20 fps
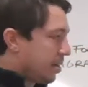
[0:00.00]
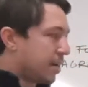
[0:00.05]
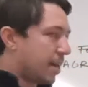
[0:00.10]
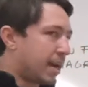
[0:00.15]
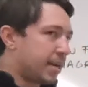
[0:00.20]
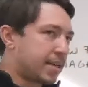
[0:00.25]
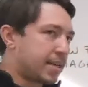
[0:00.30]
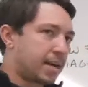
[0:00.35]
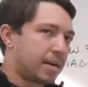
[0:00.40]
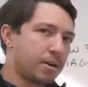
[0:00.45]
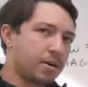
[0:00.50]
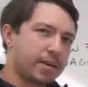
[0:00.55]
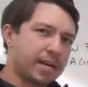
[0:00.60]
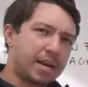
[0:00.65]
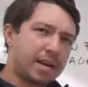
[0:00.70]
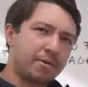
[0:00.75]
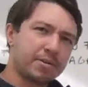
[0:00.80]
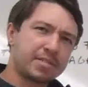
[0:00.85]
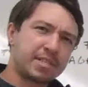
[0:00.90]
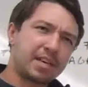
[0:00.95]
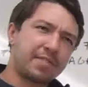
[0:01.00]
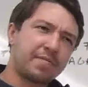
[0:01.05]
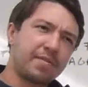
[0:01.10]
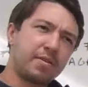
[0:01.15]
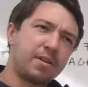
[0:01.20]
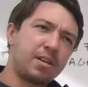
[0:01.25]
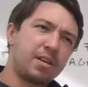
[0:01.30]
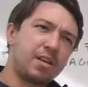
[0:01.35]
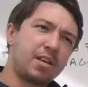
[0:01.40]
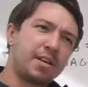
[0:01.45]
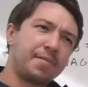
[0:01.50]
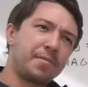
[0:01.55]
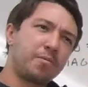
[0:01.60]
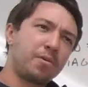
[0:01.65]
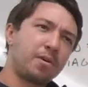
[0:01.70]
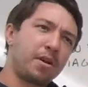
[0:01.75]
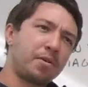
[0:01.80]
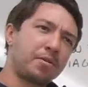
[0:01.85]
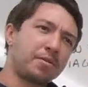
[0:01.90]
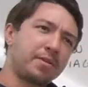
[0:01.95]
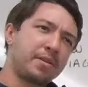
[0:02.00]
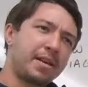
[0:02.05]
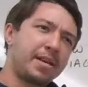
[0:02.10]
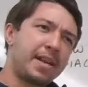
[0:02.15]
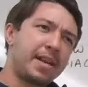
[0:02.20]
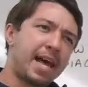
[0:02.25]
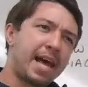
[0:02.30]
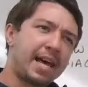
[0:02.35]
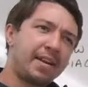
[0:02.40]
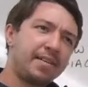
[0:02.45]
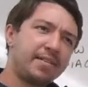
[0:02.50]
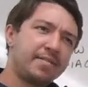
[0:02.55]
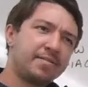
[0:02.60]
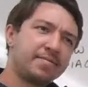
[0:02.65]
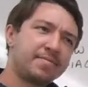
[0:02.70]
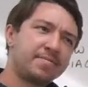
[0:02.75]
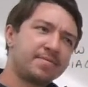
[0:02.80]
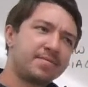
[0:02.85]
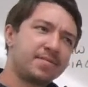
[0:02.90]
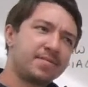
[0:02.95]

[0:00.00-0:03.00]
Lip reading: net, I don't know, can anyone else think of a different word other than net